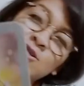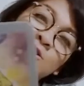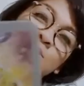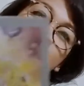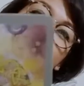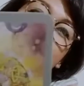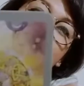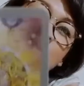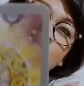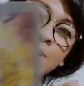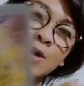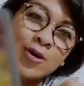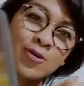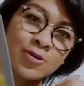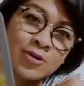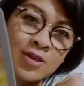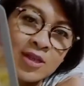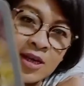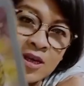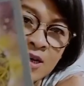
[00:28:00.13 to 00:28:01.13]
It's about
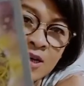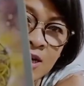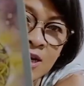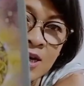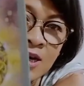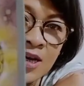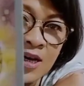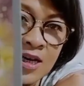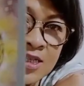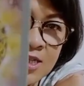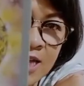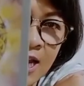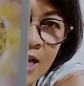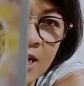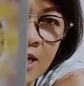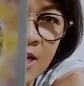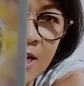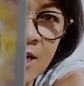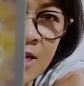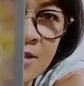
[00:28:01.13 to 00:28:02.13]
a
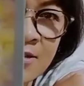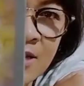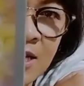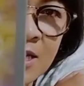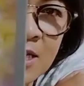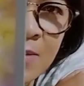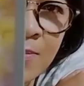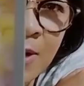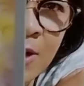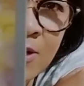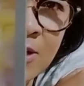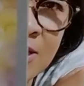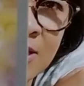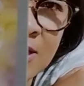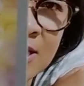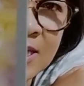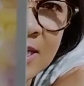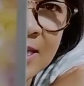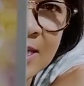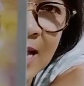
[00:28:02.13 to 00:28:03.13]
cycle. It's about
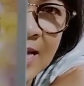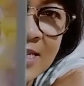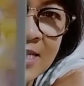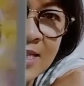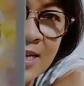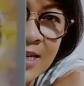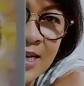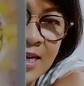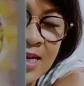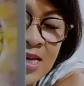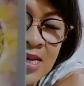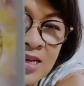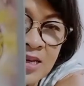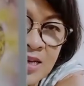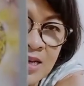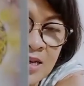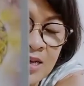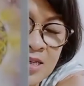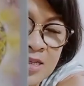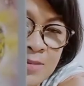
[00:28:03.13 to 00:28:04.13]
destiny.
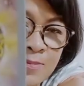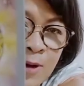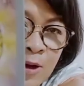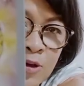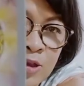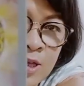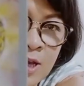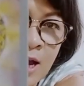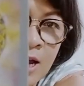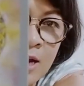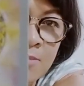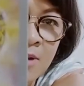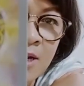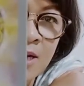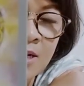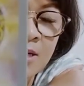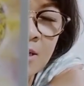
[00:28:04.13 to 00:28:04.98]
It's about karma.